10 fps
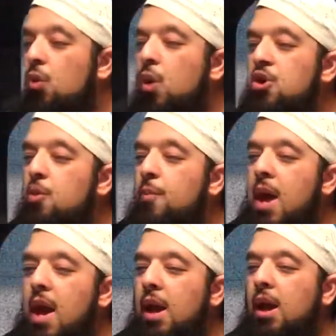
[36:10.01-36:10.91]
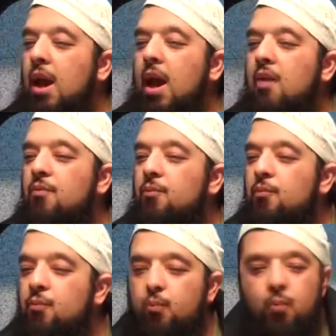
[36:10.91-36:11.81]
When you make
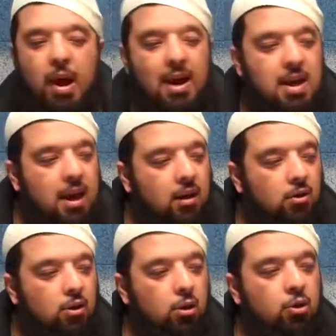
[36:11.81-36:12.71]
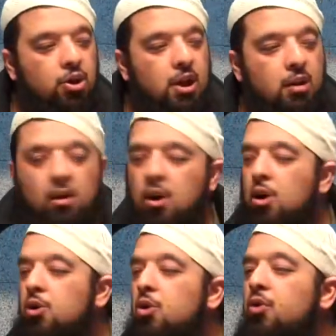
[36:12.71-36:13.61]
a, an, a conclusion
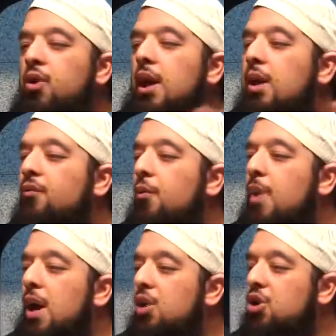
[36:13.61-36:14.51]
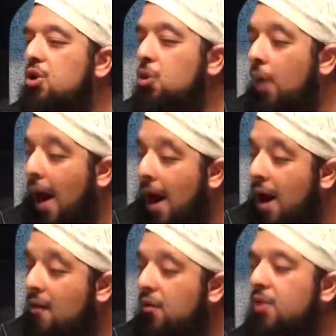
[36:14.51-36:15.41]
using information you
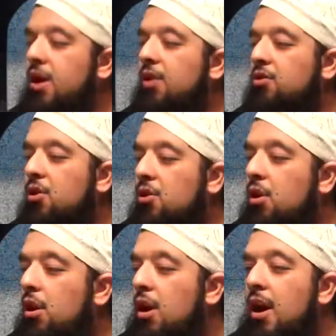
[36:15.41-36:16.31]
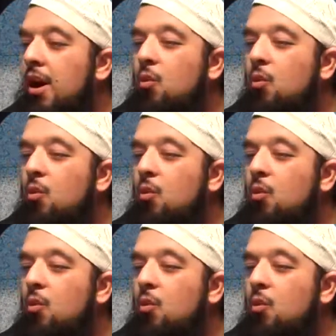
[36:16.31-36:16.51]
have on the external,